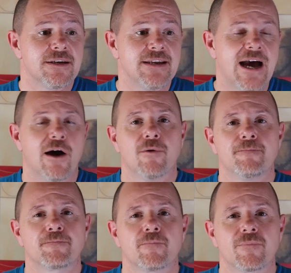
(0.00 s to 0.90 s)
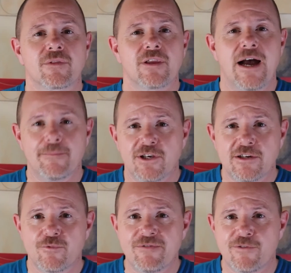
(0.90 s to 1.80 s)
Now, I'm going
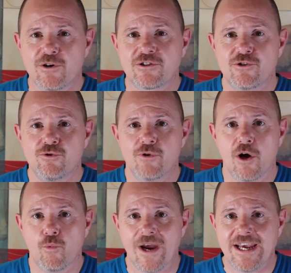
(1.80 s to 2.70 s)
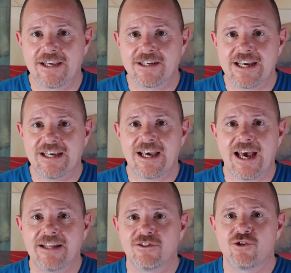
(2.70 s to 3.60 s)
to refer to awakening
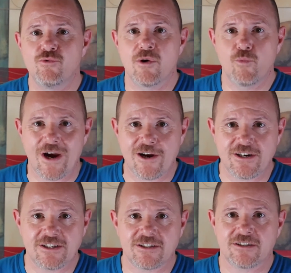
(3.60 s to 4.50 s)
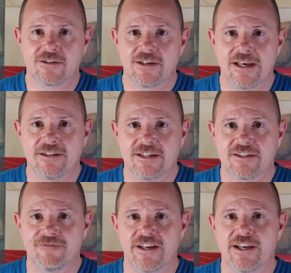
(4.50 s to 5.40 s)
and to awareness in
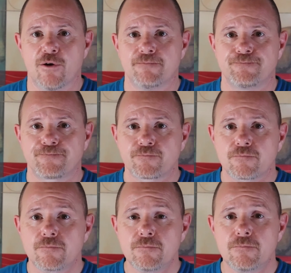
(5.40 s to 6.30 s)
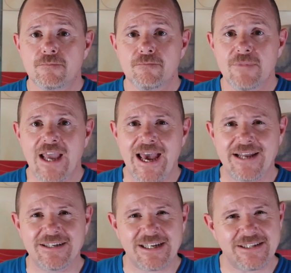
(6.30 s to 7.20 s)
this video.
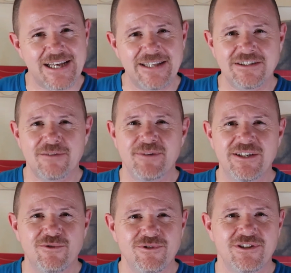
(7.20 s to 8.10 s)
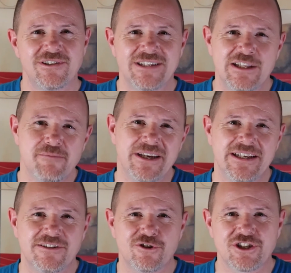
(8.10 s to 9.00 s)
And they tend to be used a little bit
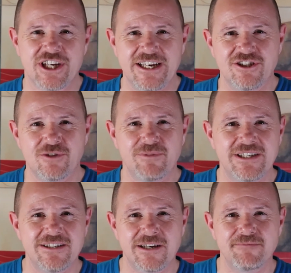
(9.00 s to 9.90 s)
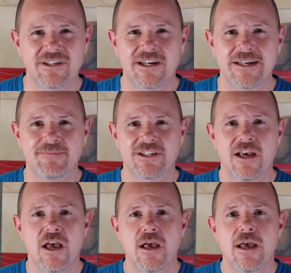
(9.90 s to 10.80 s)
interchangeably sometimes.
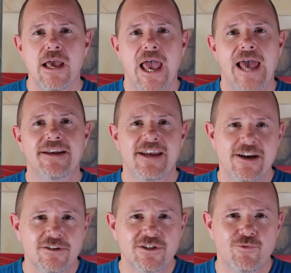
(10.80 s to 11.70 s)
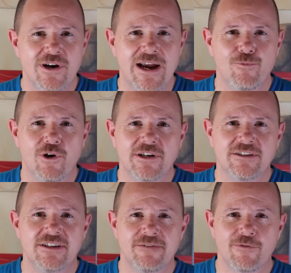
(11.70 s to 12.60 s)
And here's where I want to
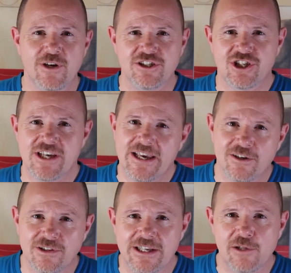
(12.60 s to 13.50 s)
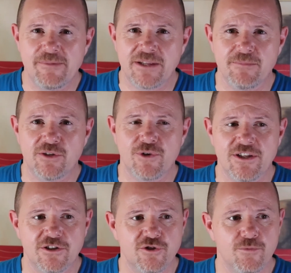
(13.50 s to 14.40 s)
differentiate a little bit
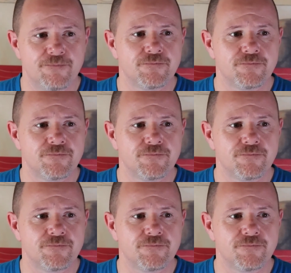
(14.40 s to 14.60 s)
between the two.